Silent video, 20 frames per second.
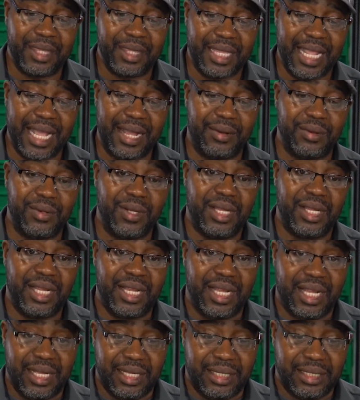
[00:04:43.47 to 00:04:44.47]
Now,
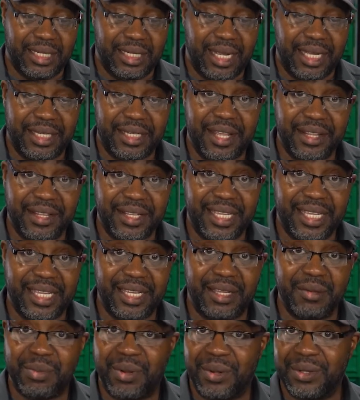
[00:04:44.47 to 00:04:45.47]
another key
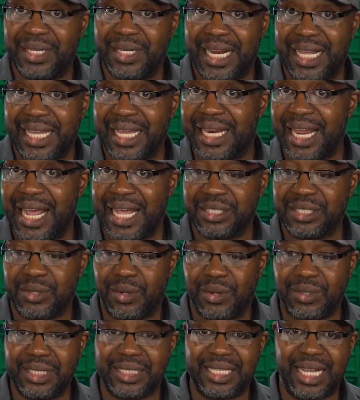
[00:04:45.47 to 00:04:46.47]
component I get asked
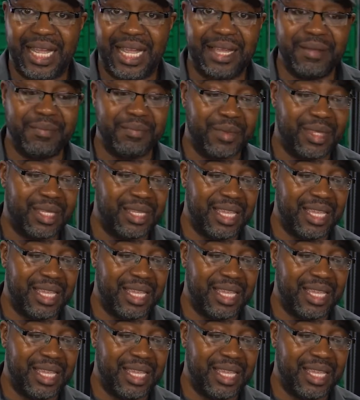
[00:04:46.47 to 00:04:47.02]
all the time,